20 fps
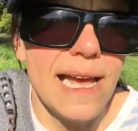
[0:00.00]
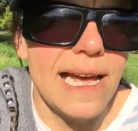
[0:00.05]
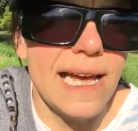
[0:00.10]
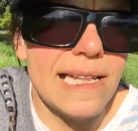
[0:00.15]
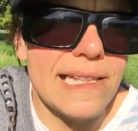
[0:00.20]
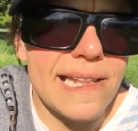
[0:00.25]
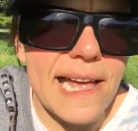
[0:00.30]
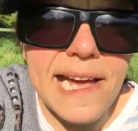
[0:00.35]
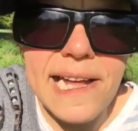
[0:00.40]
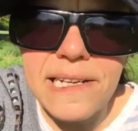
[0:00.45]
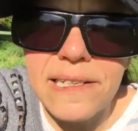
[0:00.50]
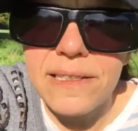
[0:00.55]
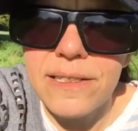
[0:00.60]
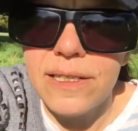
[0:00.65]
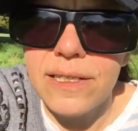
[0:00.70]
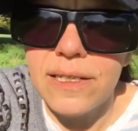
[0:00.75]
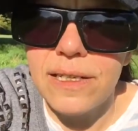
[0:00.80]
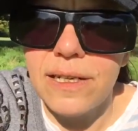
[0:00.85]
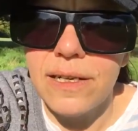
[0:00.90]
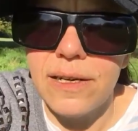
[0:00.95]
And then,
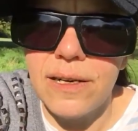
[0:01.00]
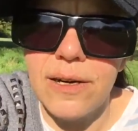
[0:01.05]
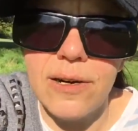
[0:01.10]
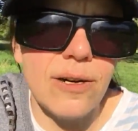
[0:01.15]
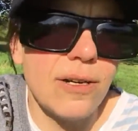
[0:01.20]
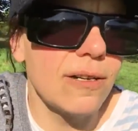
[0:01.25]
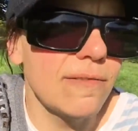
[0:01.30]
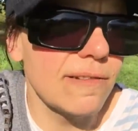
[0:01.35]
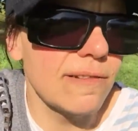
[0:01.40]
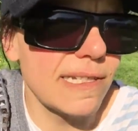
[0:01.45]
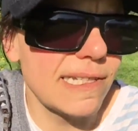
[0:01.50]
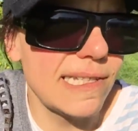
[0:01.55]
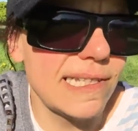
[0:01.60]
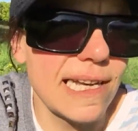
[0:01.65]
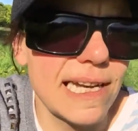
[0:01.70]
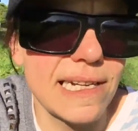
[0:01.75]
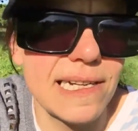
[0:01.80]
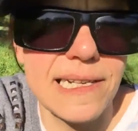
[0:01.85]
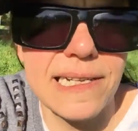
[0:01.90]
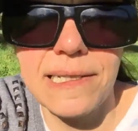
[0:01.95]
all of a
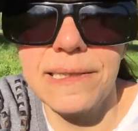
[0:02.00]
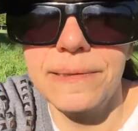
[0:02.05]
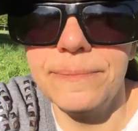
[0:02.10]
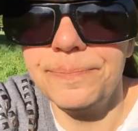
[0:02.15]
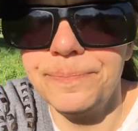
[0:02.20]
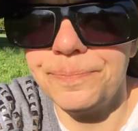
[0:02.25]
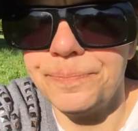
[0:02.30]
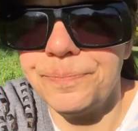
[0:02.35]
sudden,